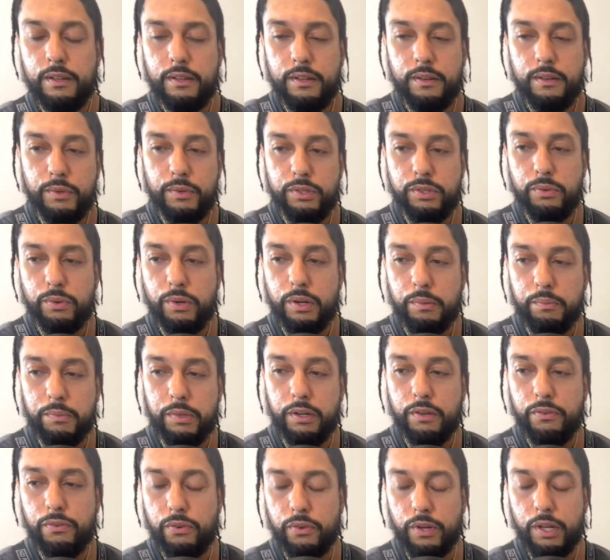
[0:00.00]
what's the word I'm
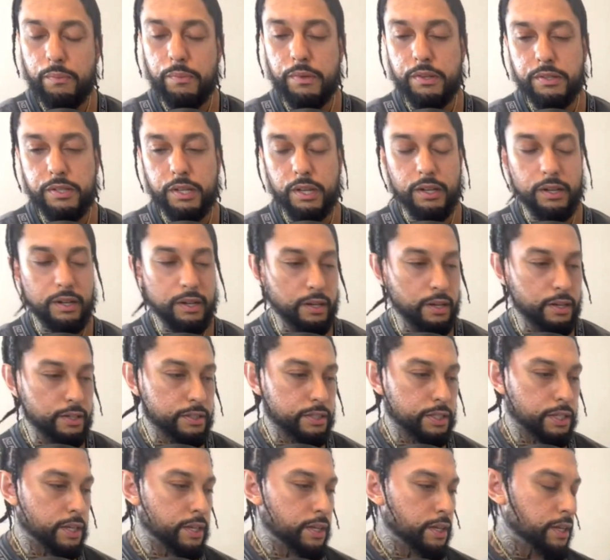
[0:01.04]
looking for? Give me a second,
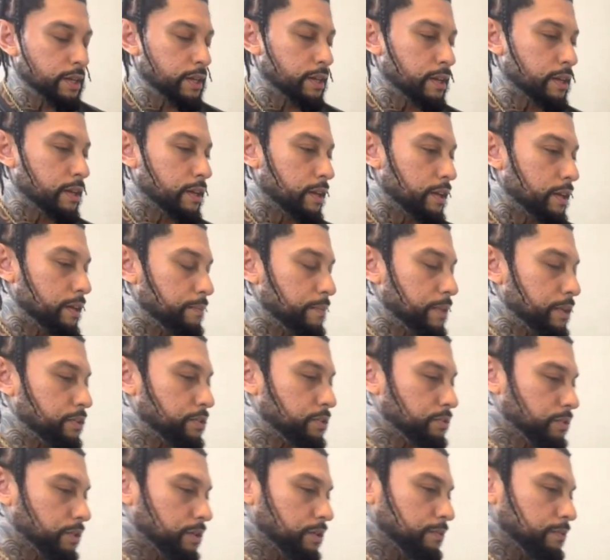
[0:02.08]
guys. It makes you